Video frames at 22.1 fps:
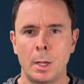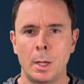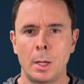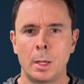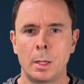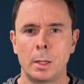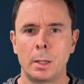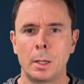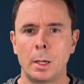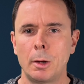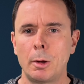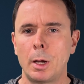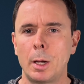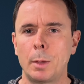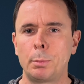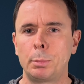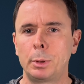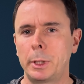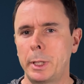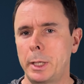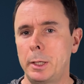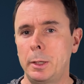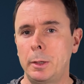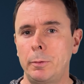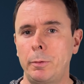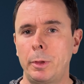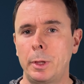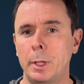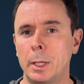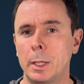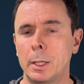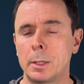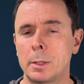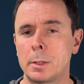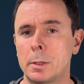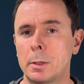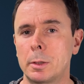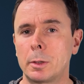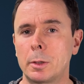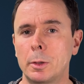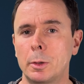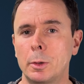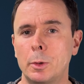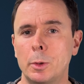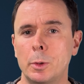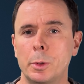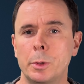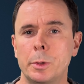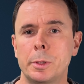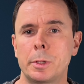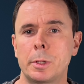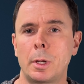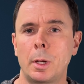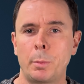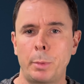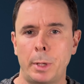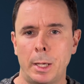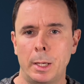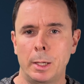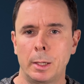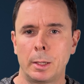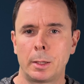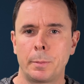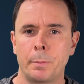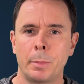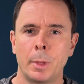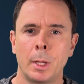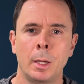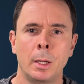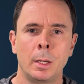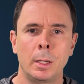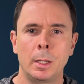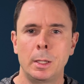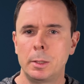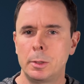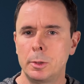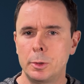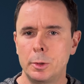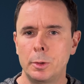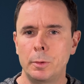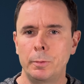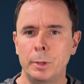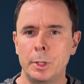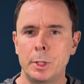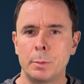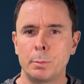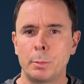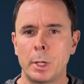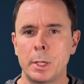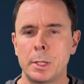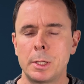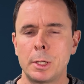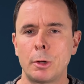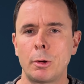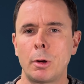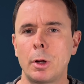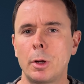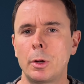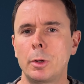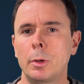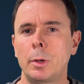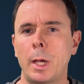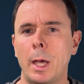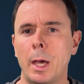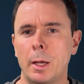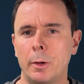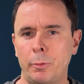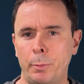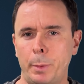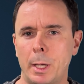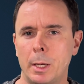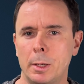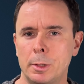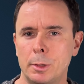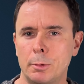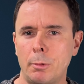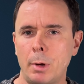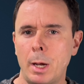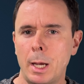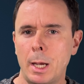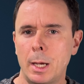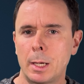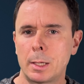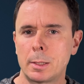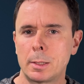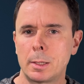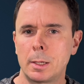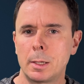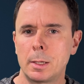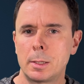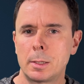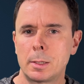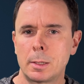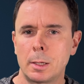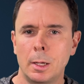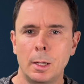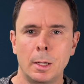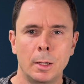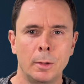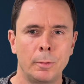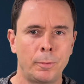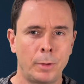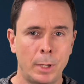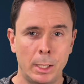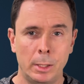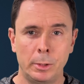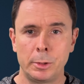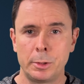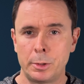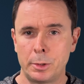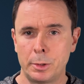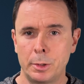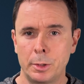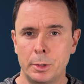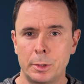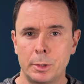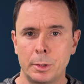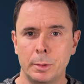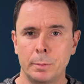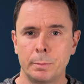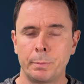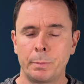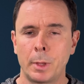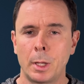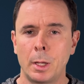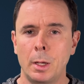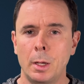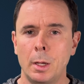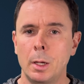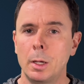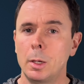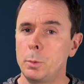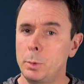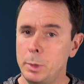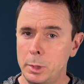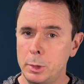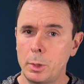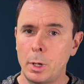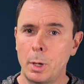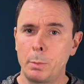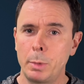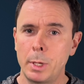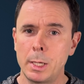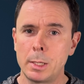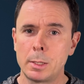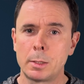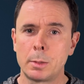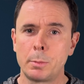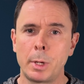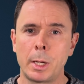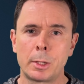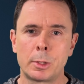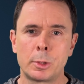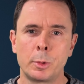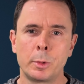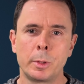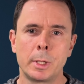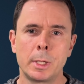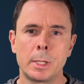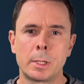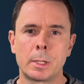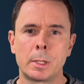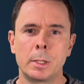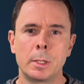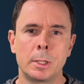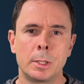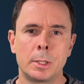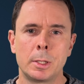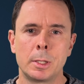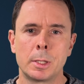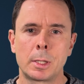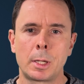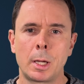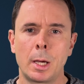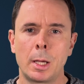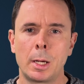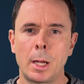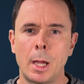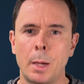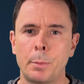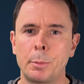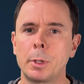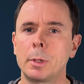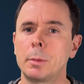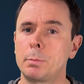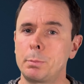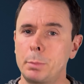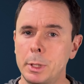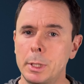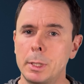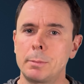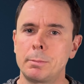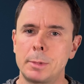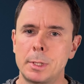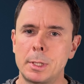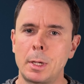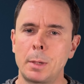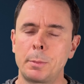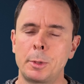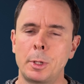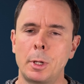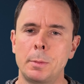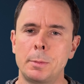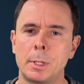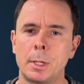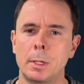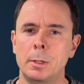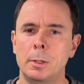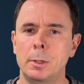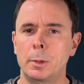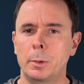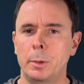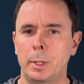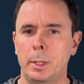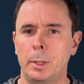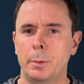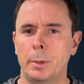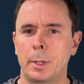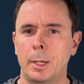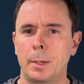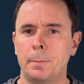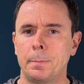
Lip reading: There are plenty of things that can cause a panic. Integer division by 0, out-of-bounds array access, a failed assertion. We do our best to make sure these conditions can't happen, but sometimes they do anyway.